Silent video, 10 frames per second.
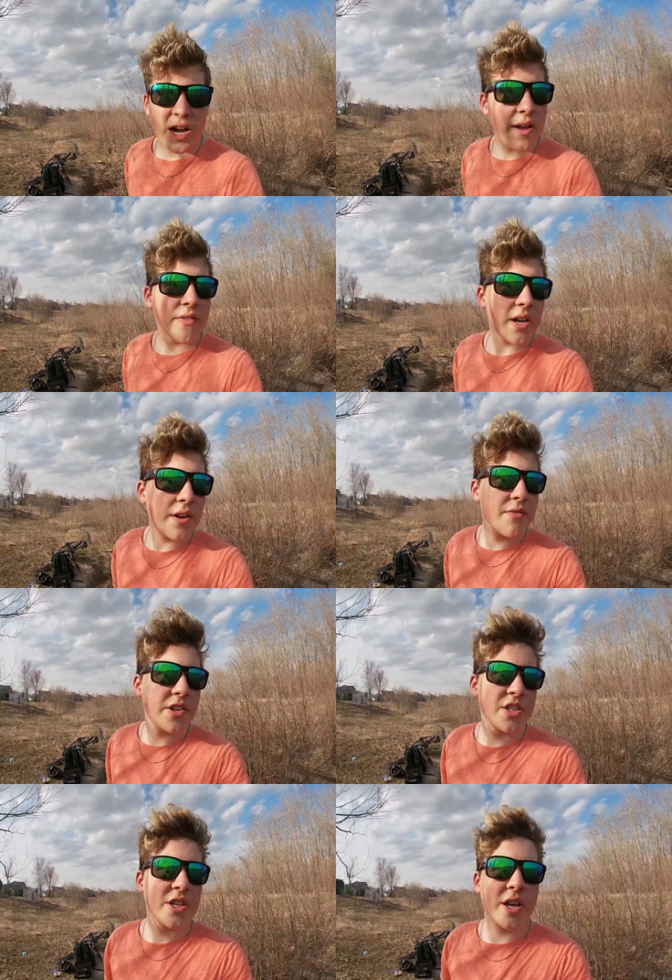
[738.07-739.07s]
I haven't gone
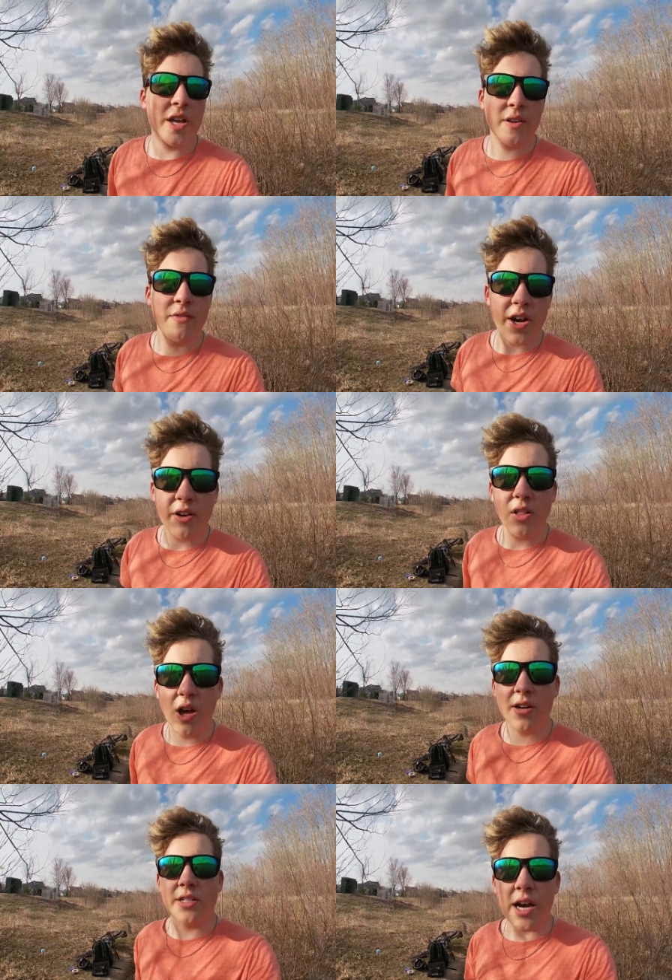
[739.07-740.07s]
fishing in a very long